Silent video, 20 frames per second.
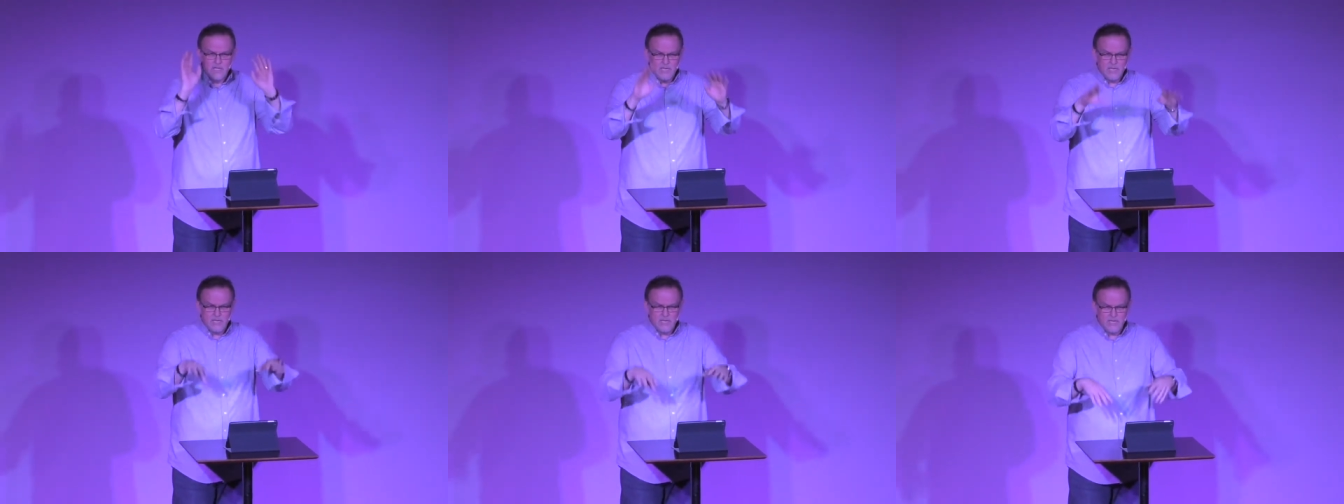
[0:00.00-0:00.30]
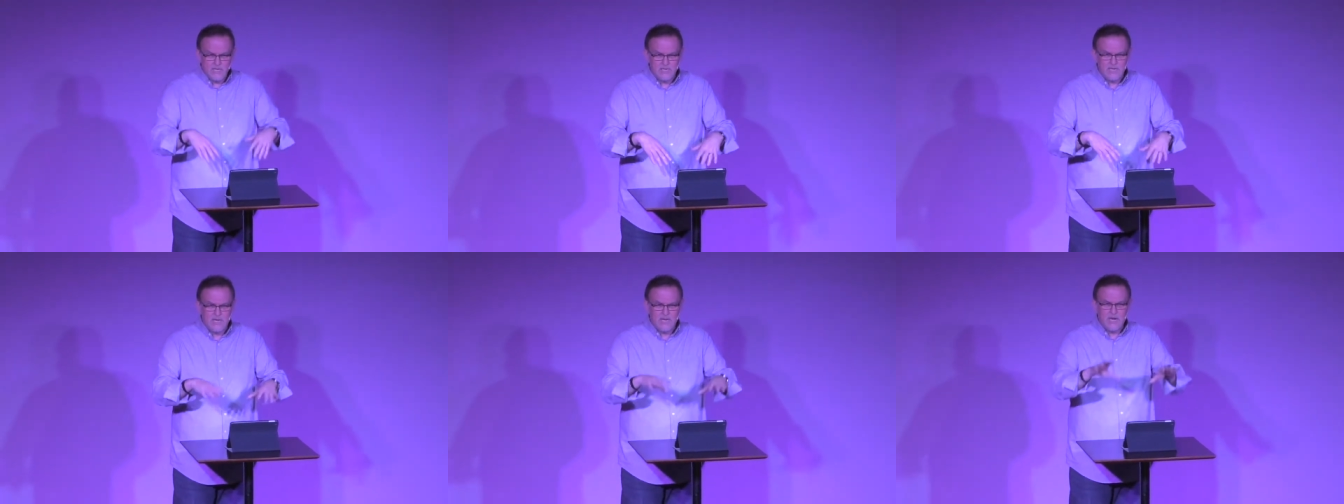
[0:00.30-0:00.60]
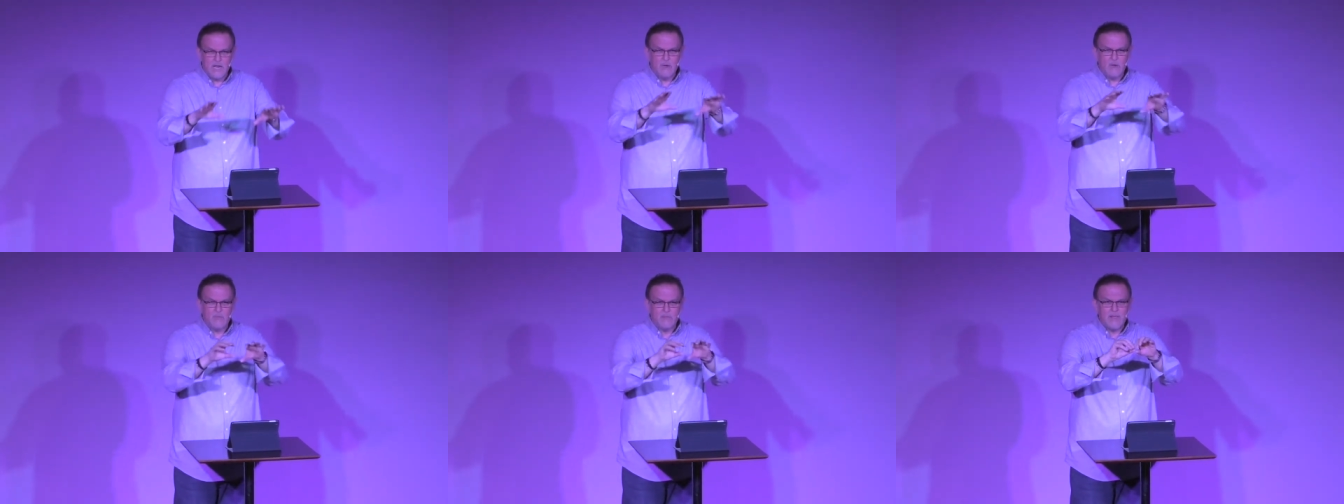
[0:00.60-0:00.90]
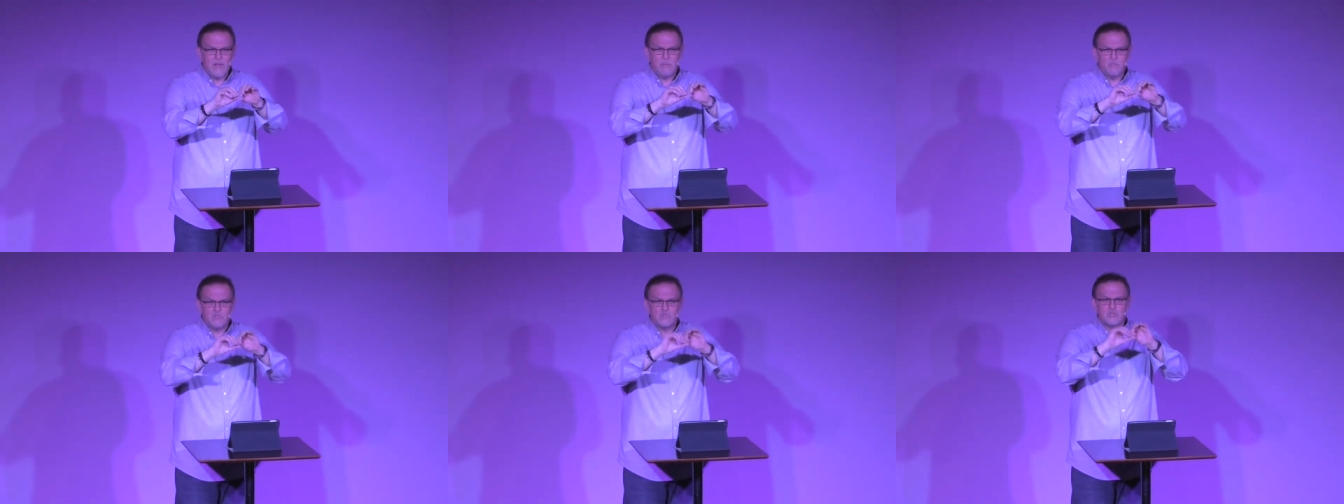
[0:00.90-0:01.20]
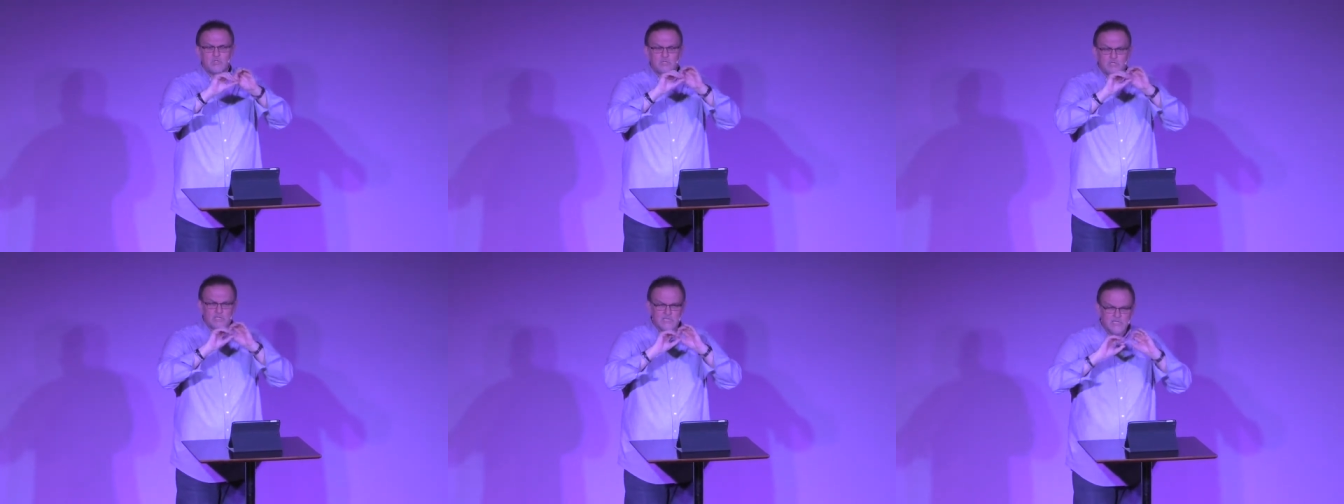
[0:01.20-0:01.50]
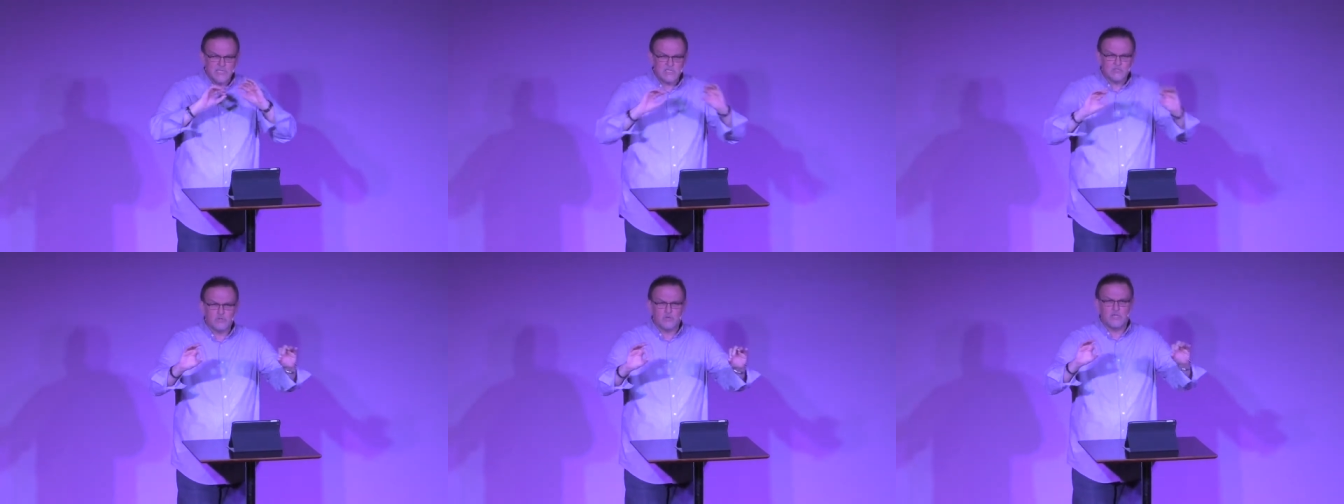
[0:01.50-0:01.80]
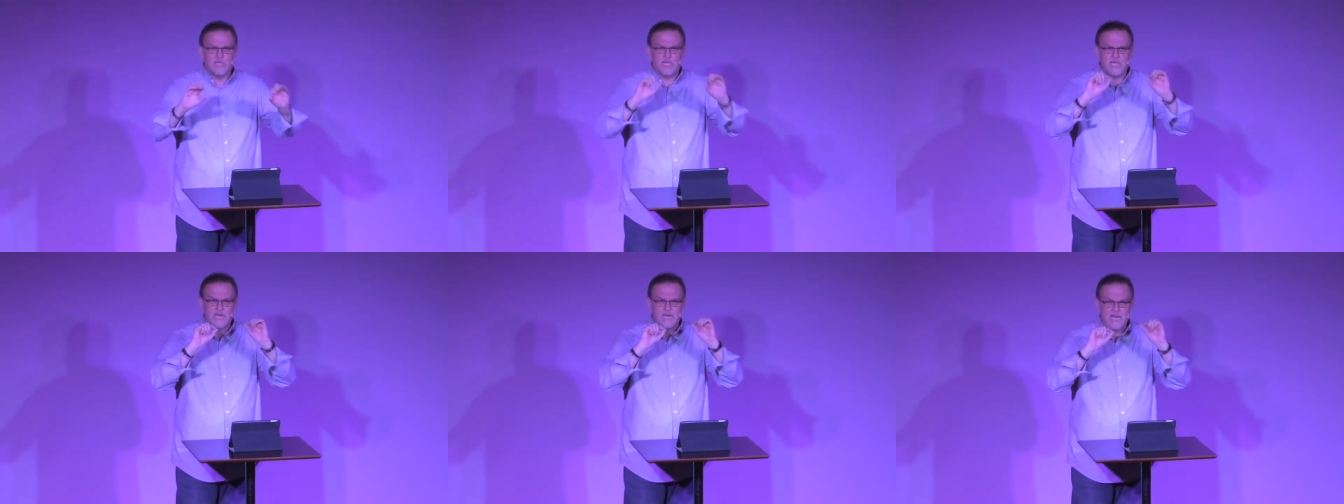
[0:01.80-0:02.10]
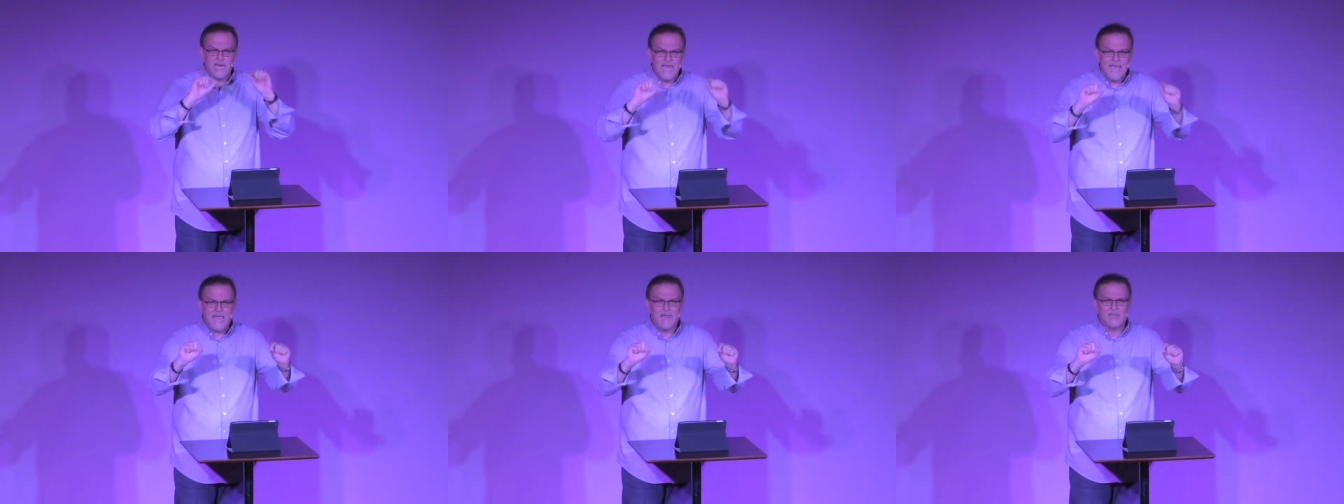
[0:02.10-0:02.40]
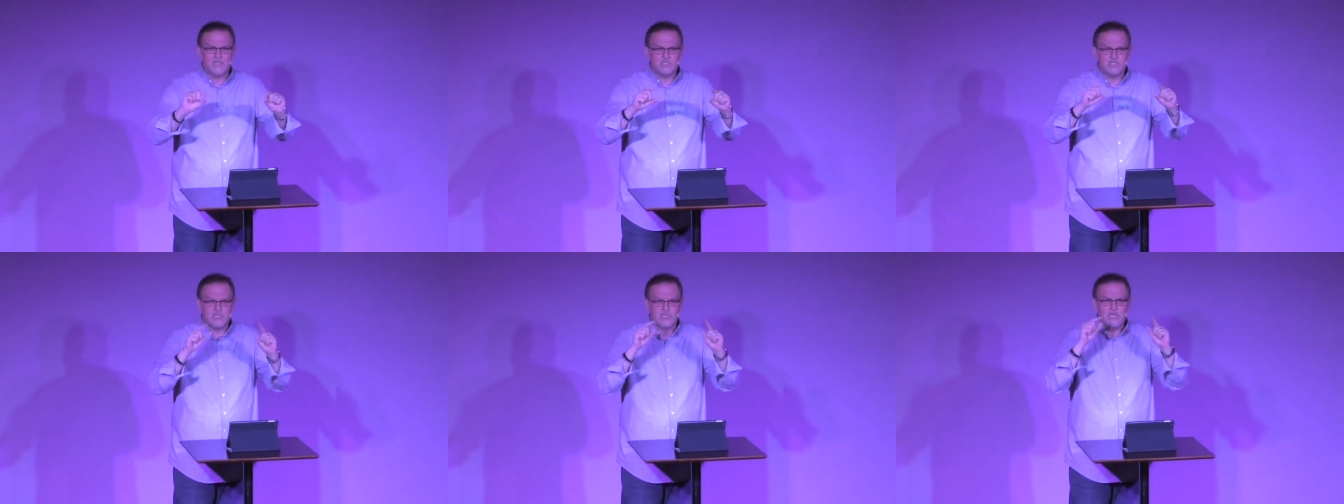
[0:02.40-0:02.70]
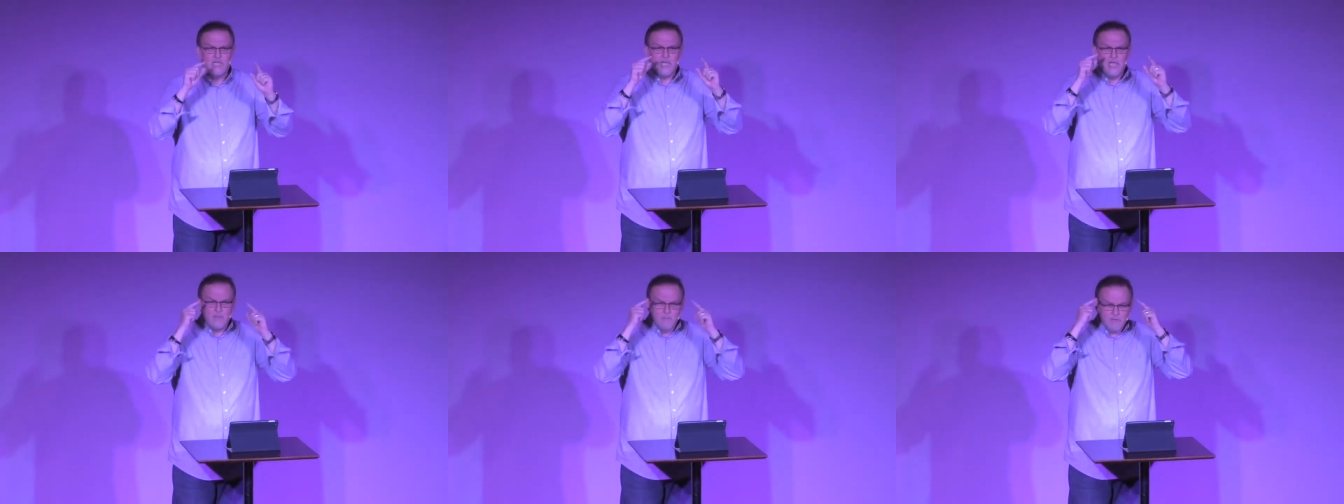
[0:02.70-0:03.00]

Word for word: And, and, I, that was literally an analogy